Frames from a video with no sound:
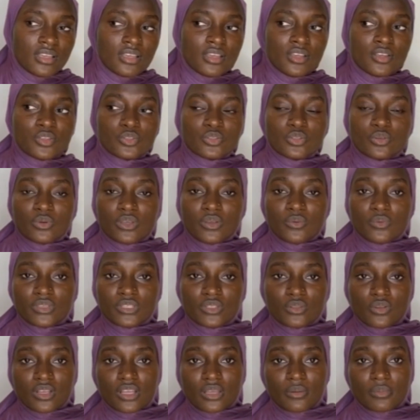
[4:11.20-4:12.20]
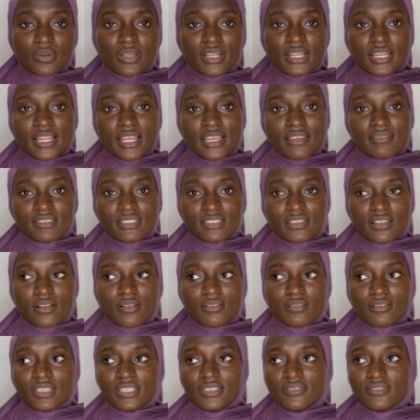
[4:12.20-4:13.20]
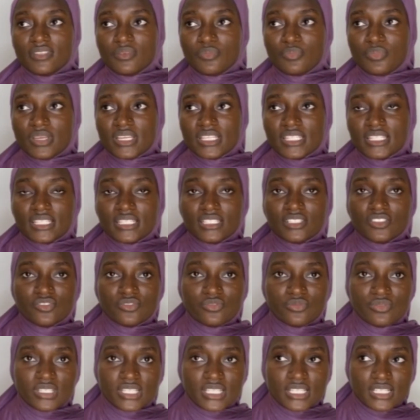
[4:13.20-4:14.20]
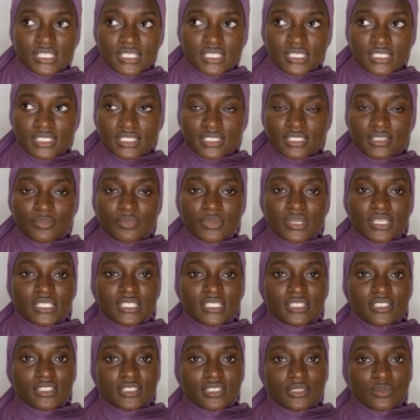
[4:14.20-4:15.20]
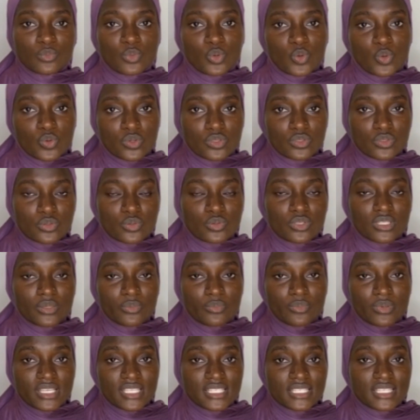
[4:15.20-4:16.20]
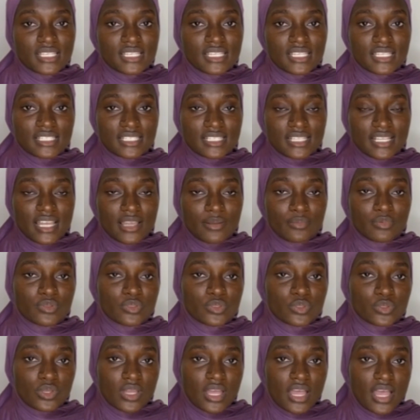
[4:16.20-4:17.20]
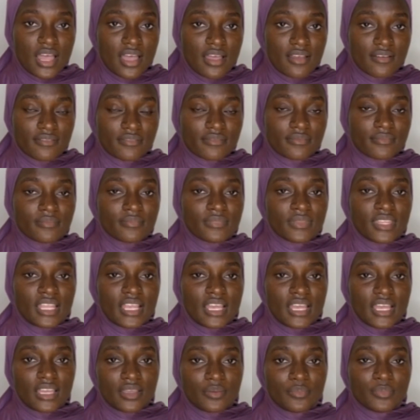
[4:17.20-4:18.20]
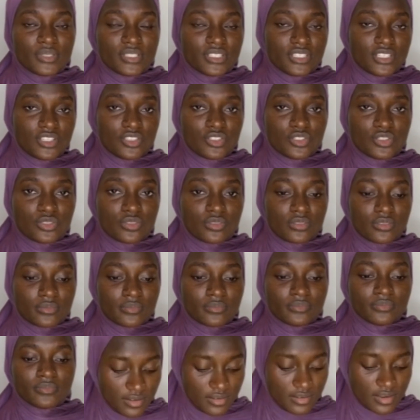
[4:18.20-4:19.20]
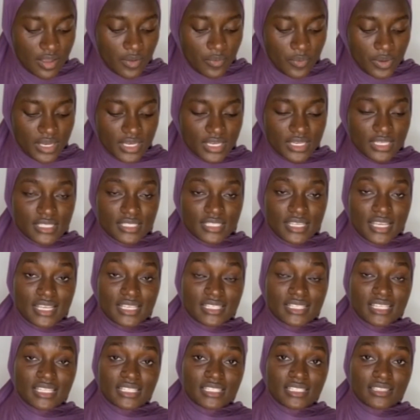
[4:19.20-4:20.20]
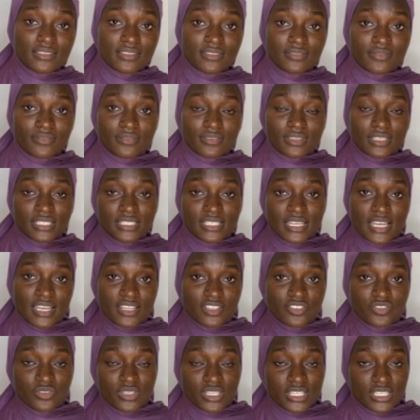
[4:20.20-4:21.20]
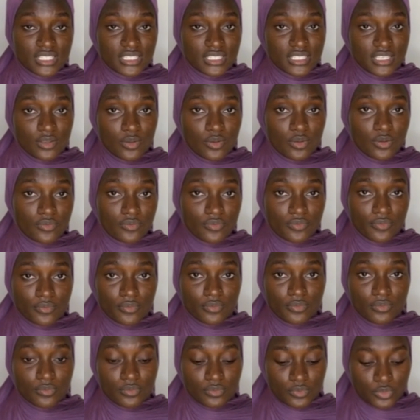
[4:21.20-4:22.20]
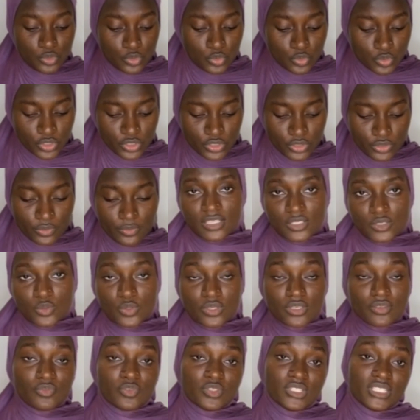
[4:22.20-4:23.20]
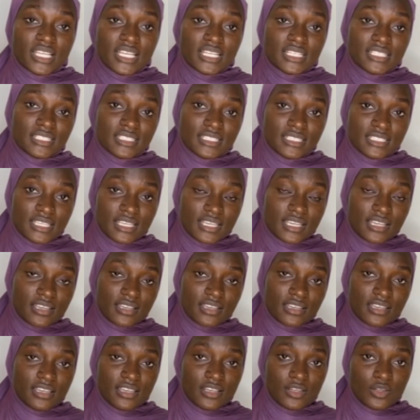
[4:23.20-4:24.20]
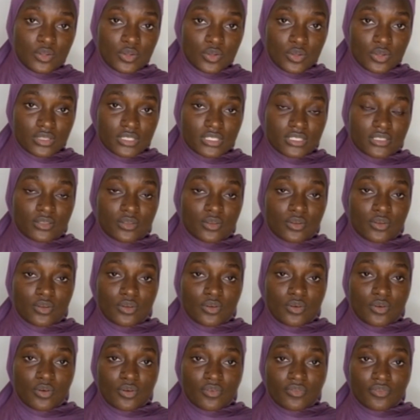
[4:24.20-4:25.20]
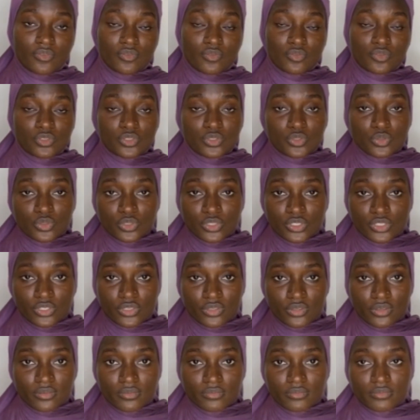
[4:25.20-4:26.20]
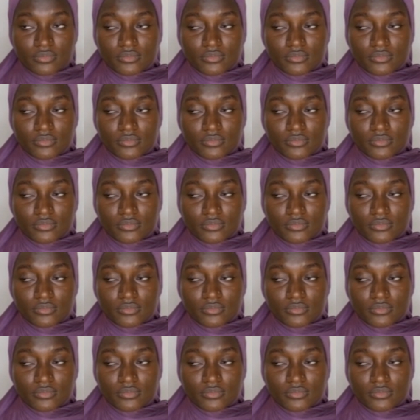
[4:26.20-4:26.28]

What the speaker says: So when we talk about lifestyle, if the person drinks, the person smokes, so the person is liable to have hypertension. Another one is excessive dietary intake of sodium. So if you tend to take a lot of sodium,